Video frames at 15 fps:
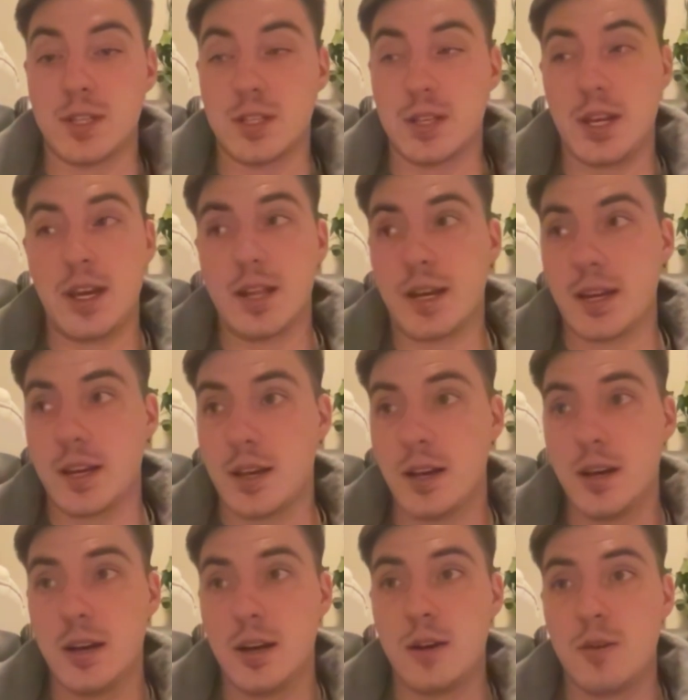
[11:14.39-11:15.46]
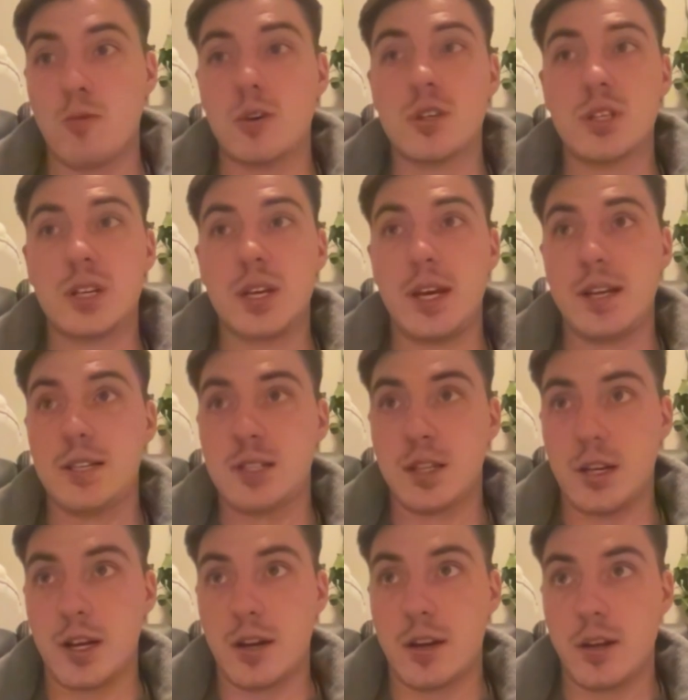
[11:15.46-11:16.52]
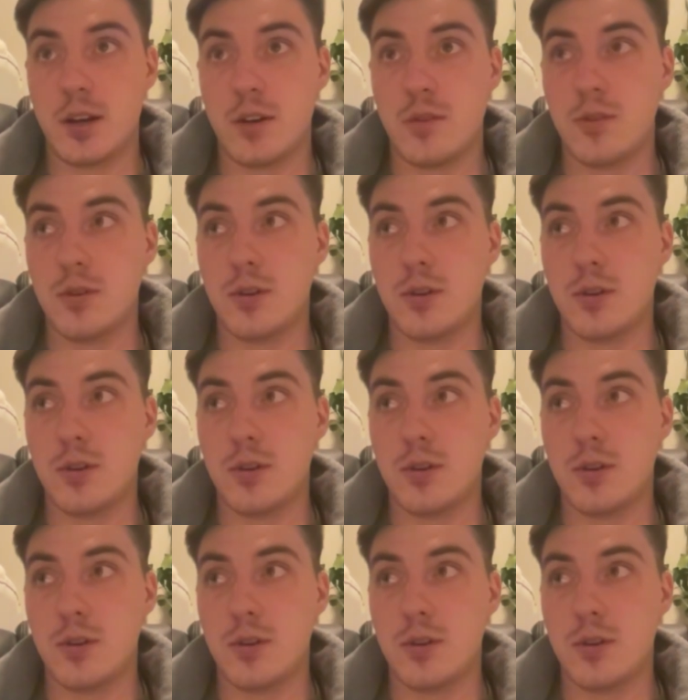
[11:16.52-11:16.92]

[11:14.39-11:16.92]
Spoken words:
And like worst case scenario,